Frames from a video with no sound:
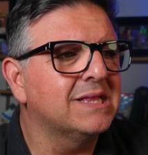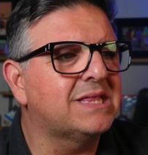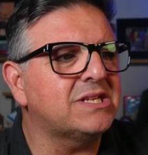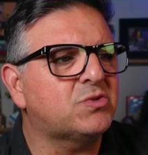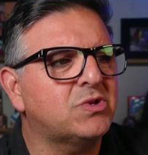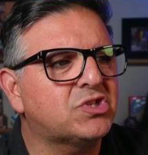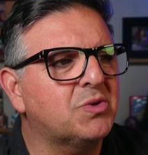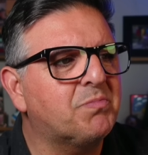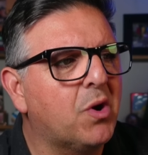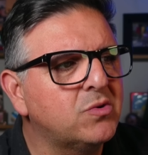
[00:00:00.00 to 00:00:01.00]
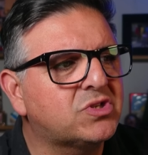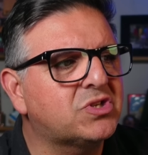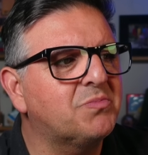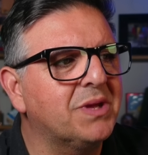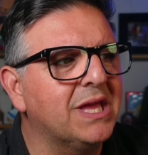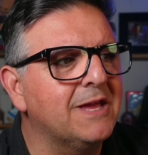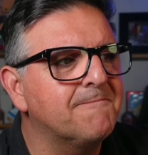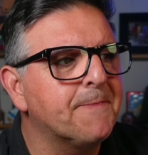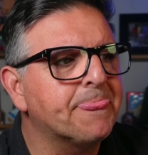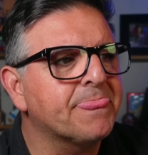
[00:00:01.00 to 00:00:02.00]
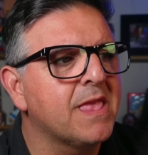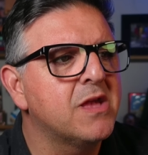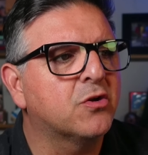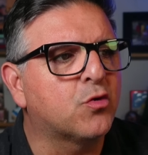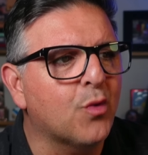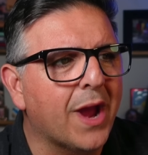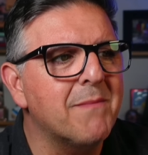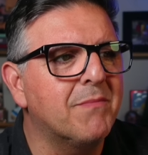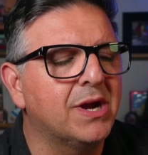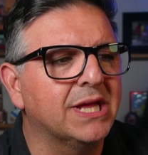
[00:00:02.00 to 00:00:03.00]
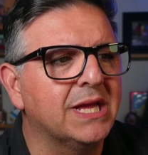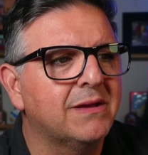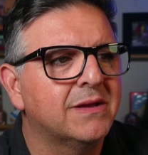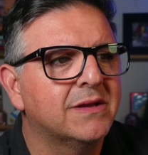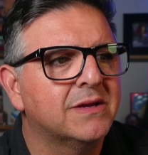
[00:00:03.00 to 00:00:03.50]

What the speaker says: This was supposed to be grant money